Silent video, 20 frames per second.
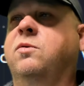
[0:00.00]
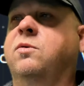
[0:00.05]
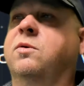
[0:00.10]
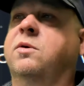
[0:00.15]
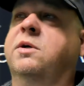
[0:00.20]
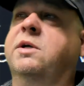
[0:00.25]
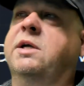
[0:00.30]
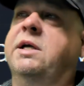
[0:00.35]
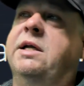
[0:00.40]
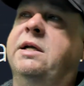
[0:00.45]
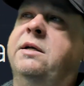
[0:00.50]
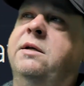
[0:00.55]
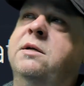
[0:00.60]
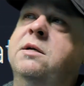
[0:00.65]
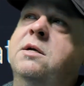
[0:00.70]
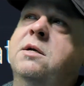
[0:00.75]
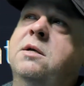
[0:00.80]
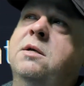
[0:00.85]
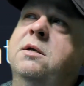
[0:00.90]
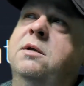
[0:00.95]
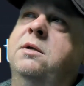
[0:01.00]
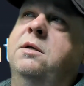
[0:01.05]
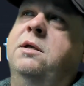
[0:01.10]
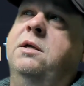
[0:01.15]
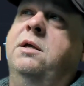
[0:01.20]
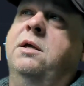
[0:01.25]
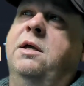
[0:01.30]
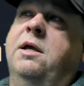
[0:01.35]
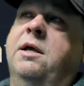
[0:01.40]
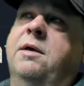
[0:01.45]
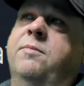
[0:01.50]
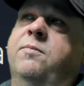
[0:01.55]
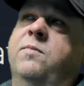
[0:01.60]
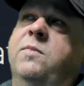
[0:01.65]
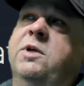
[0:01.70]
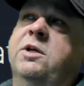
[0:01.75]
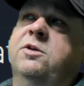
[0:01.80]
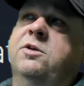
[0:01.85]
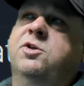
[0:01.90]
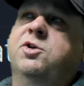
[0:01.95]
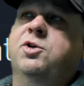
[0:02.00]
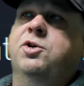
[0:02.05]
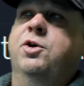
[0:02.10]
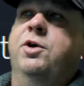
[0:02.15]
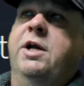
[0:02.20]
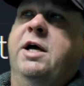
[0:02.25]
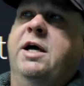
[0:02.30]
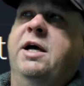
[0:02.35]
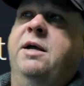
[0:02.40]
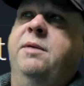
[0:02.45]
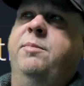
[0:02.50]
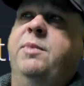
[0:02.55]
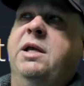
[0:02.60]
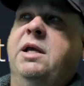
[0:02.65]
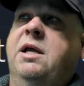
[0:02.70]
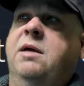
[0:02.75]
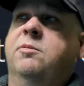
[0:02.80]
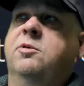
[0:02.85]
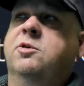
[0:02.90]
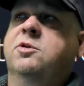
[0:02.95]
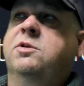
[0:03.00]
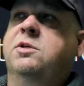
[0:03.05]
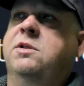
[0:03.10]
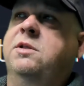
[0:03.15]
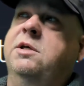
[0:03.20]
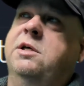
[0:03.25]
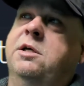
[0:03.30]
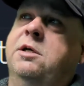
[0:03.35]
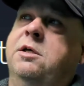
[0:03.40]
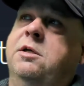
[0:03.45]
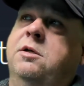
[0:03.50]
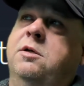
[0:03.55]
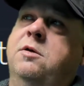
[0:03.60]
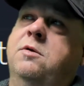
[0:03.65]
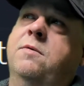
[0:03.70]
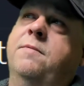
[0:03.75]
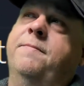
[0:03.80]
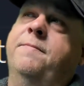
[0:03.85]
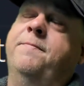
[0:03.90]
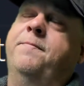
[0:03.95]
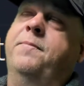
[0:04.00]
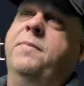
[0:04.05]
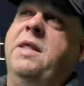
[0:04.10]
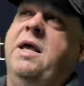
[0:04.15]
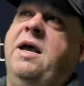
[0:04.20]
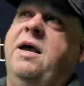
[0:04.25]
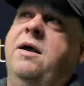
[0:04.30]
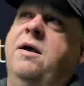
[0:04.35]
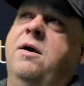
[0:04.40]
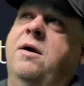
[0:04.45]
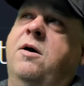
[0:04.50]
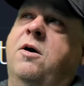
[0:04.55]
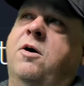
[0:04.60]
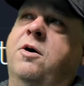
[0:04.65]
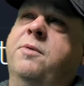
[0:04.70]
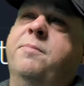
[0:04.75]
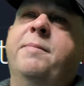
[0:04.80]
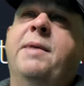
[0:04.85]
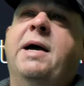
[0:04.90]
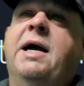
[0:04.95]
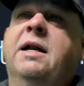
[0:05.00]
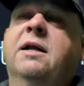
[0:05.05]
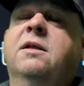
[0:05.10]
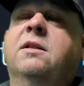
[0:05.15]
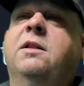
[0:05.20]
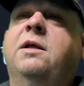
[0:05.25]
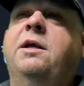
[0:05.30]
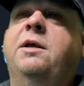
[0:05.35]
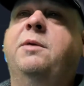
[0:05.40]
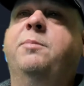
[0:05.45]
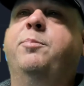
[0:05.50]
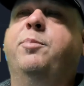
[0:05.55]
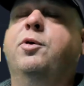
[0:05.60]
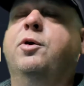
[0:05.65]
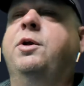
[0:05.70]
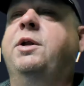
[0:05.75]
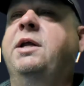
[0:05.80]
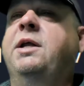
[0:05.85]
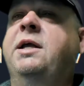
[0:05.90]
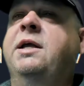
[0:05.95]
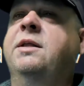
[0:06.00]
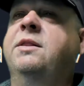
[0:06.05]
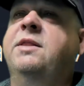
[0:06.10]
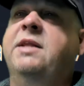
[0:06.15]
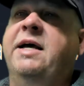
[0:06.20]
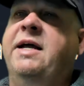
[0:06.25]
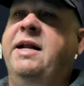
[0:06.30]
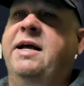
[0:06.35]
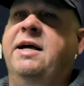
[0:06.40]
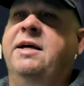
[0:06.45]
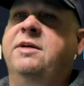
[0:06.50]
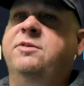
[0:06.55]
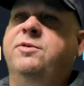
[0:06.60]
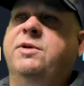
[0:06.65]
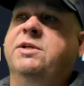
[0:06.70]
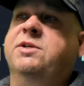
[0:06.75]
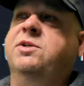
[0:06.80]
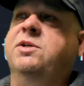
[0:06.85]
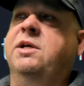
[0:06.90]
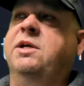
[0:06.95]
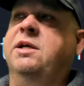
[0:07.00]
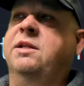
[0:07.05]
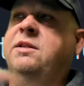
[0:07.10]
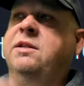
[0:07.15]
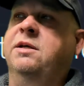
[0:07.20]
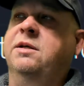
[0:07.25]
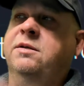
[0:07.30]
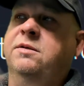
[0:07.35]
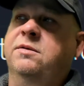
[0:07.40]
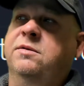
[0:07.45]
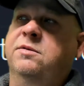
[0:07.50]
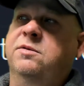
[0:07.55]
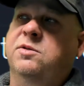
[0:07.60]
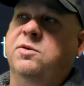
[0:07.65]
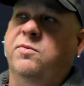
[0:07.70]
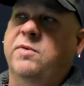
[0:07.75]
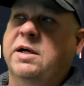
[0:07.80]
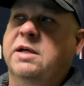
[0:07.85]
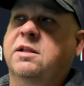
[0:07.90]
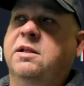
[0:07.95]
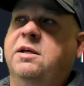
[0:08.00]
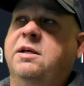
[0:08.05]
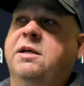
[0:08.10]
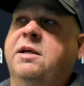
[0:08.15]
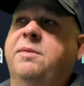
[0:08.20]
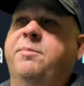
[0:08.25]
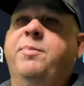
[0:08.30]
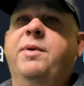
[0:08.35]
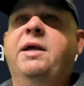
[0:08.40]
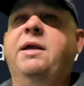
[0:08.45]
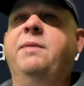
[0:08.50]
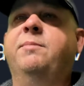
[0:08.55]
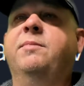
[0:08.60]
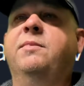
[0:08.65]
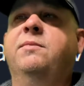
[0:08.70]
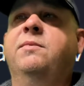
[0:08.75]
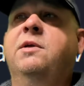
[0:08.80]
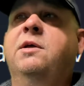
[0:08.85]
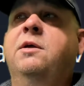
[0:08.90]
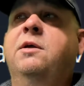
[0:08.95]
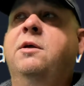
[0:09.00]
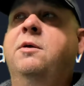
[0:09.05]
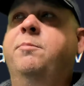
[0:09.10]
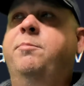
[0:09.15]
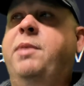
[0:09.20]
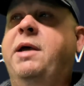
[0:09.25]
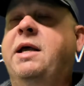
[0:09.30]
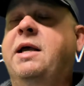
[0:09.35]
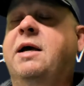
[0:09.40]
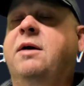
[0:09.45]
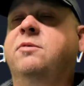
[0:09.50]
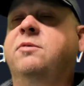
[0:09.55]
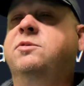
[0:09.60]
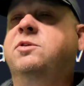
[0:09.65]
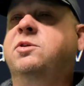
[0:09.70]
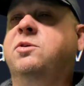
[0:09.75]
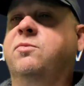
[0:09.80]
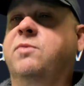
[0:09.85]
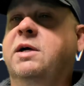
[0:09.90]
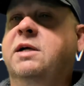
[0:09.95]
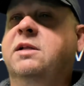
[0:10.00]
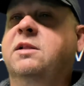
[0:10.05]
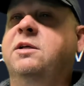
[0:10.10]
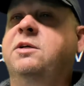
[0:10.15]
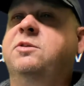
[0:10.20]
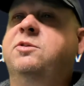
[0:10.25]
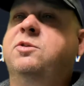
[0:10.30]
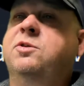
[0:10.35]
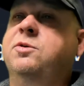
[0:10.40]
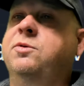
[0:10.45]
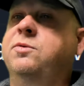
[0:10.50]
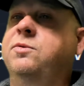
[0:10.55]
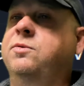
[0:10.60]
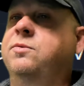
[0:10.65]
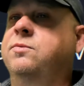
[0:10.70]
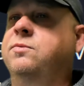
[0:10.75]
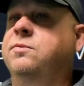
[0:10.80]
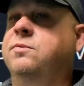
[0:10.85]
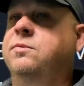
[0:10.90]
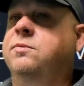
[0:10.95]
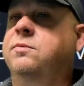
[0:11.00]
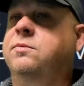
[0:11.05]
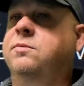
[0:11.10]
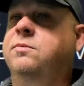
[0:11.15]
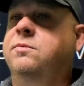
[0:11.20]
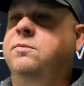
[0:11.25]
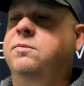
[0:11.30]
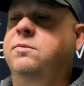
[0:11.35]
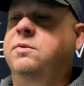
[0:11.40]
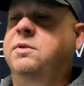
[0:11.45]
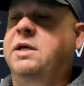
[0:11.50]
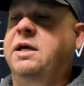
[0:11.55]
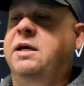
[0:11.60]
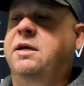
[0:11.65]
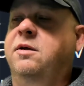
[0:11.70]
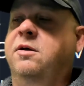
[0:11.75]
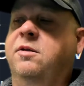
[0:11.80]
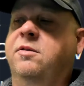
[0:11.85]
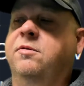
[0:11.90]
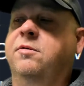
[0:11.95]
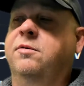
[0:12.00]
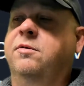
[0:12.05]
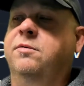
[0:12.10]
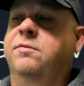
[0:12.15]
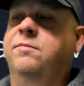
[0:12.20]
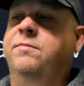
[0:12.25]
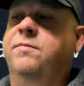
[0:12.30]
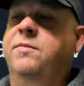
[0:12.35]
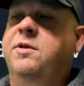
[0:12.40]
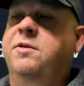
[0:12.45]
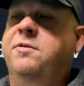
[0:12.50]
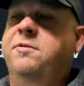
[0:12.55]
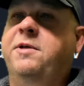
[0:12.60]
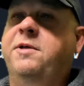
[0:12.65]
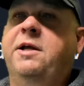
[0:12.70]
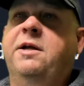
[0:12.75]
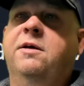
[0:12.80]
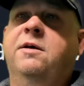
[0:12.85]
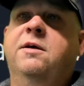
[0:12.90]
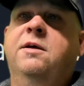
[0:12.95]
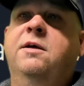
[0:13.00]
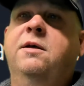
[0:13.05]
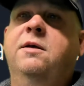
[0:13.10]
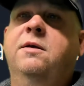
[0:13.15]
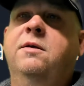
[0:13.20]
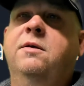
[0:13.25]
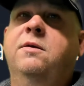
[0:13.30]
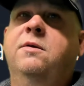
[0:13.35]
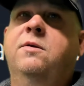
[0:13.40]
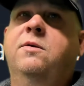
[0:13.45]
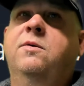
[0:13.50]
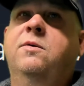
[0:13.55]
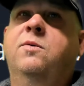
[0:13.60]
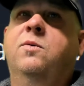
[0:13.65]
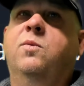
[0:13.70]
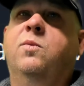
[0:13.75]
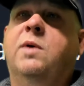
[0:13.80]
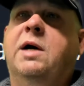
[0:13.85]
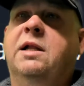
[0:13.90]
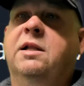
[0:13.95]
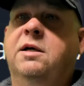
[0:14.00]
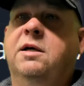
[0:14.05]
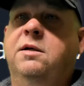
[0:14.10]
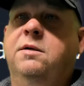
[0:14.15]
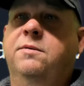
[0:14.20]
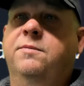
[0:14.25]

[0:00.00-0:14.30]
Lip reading: Or should I be able to then automatically put in that address and then directly get payouts directly to that other Theta wallet?